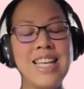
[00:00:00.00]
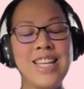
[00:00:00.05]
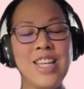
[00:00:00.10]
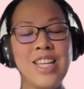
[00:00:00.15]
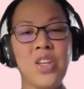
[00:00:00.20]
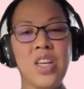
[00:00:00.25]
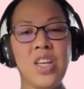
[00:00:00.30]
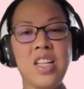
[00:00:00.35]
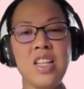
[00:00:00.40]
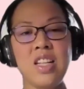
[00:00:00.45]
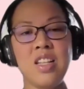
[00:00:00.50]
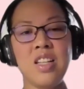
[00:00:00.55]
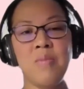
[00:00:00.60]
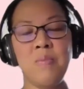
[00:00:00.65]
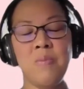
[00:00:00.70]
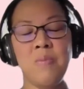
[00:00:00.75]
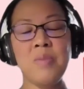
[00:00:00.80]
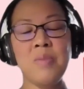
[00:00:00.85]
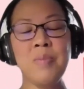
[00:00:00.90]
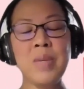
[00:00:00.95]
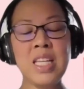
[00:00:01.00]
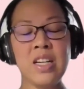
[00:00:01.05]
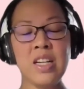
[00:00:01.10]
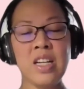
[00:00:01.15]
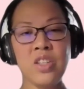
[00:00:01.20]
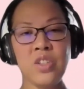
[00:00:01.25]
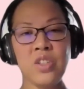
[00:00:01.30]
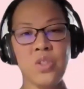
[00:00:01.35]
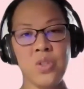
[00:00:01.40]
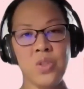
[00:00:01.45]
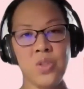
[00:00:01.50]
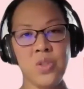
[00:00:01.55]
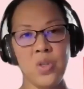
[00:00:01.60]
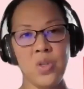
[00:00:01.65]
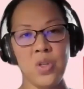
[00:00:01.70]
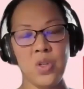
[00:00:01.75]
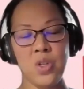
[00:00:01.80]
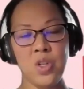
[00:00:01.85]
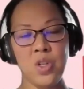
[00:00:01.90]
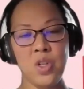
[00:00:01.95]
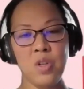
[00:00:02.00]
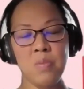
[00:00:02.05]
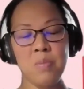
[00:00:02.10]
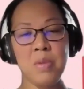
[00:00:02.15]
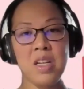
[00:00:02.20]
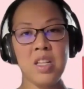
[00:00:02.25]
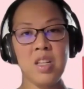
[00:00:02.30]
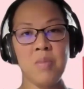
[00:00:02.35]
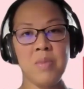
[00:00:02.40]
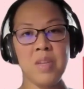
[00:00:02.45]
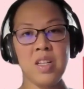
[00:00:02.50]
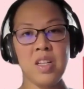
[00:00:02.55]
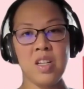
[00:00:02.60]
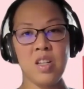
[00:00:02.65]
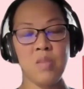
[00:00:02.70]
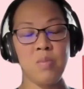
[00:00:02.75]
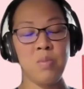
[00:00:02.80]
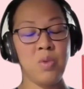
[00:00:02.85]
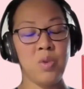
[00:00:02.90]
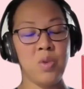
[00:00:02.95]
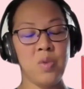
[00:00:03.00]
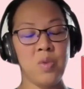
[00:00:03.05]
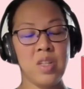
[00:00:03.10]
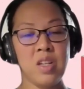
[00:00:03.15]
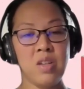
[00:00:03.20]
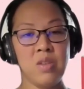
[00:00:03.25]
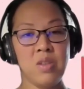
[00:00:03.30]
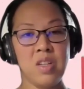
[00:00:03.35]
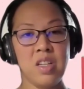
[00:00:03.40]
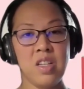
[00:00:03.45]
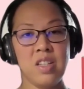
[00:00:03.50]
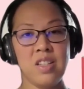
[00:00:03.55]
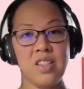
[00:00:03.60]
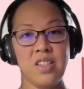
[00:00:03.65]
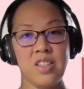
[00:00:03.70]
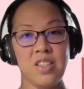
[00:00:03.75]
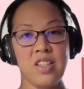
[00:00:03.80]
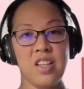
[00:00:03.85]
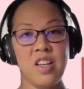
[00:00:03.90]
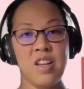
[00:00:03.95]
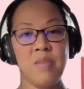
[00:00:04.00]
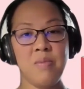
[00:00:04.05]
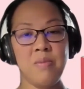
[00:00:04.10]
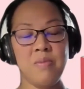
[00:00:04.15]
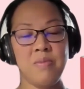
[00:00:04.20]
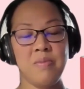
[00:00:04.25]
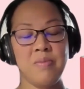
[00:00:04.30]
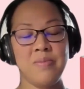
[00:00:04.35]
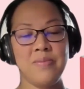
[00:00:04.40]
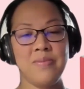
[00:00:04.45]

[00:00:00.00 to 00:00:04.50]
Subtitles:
you cannot be registered by the medical board without the English exam.